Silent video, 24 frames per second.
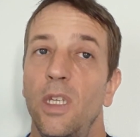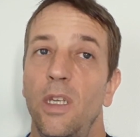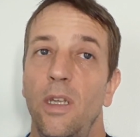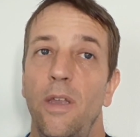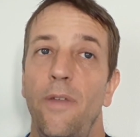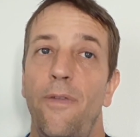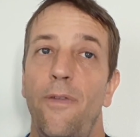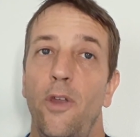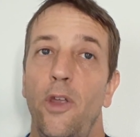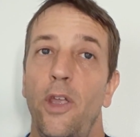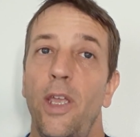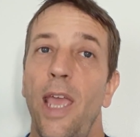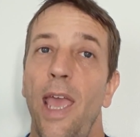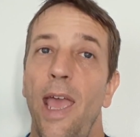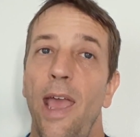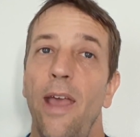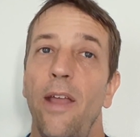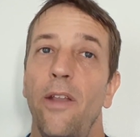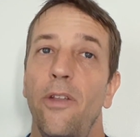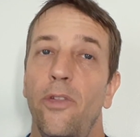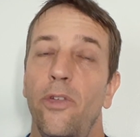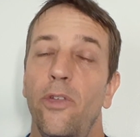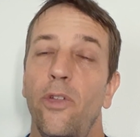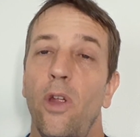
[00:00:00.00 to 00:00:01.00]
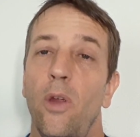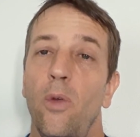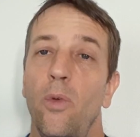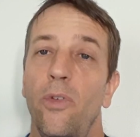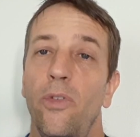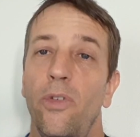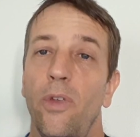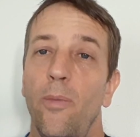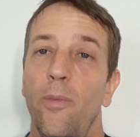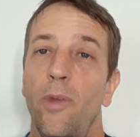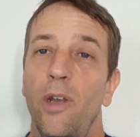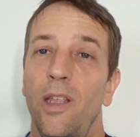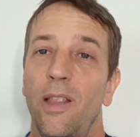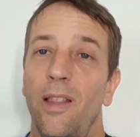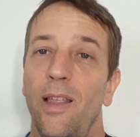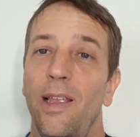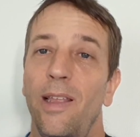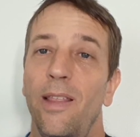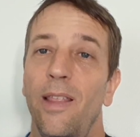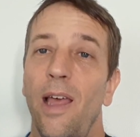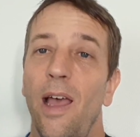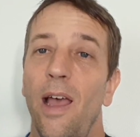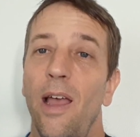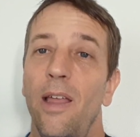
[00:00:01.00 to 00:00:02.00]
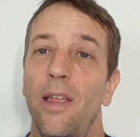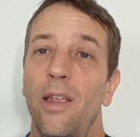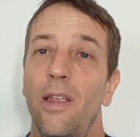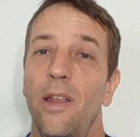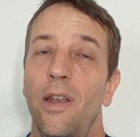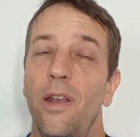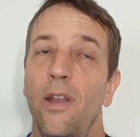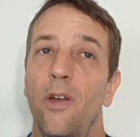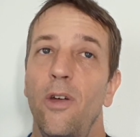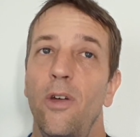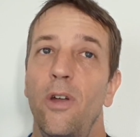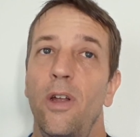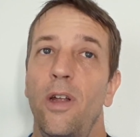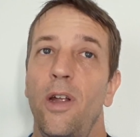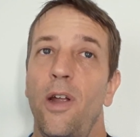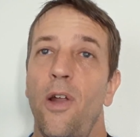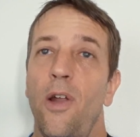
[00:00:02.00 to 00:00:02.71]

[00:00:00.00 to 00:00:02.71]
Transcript: if you can, start with somebody like that, you know?